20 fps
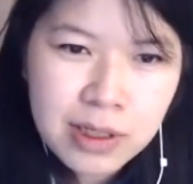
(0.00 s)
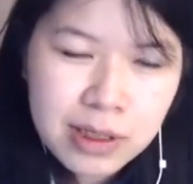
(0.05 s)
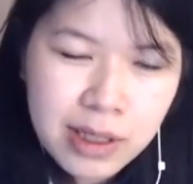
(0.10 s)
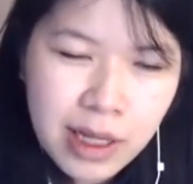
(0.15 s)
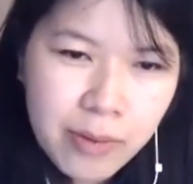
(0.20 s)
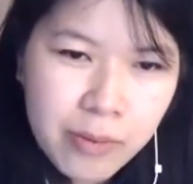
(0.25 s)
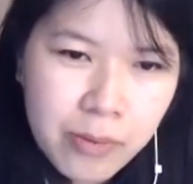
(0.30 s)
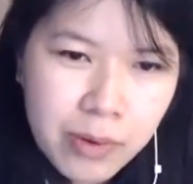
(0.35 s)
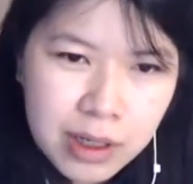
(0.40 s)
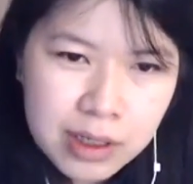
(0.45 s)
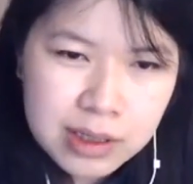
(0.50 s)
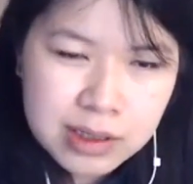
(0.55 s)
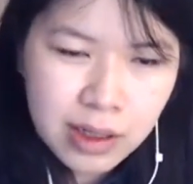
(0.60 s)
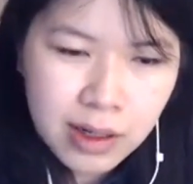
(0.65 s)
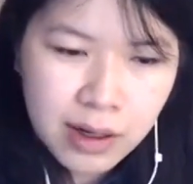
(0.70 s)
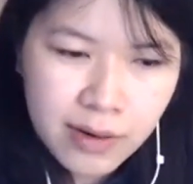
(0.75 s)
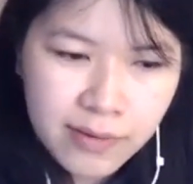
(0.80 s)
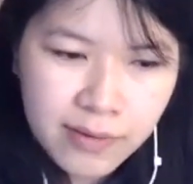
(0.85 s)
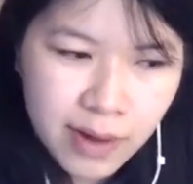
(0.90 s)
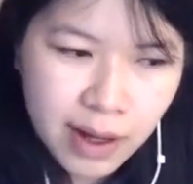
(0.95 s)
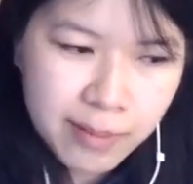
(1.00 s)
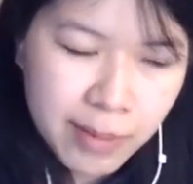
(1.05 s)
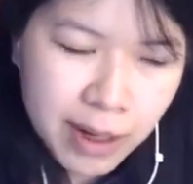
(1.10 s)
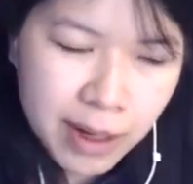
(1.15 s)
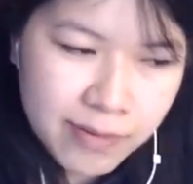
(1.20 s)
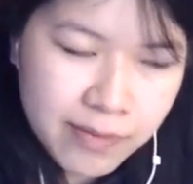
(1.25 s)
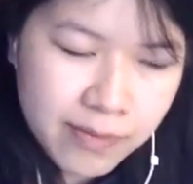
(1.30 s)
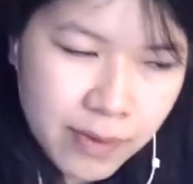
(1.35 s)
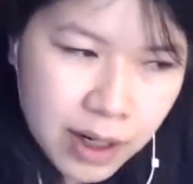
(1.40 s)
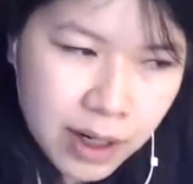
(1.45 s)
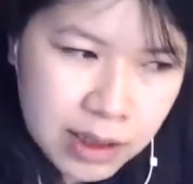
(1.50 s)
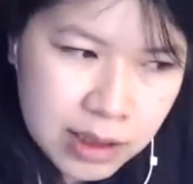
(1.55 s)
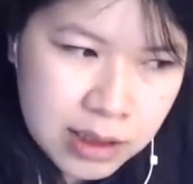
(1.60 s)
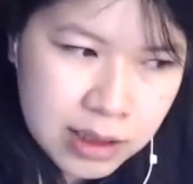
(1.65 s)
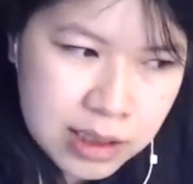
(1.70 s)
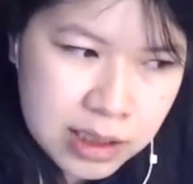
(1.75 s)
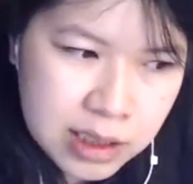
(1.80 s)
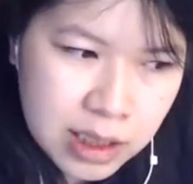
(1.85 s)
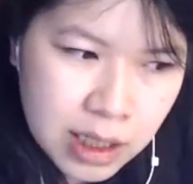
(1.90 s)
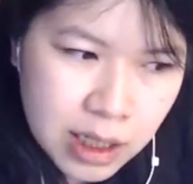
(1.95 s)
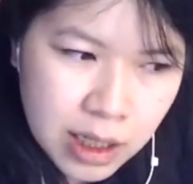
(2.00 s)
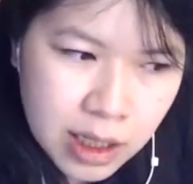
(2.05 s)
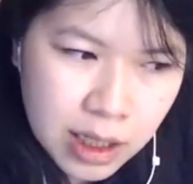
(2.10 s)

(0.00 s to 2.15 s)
networks of like my friends,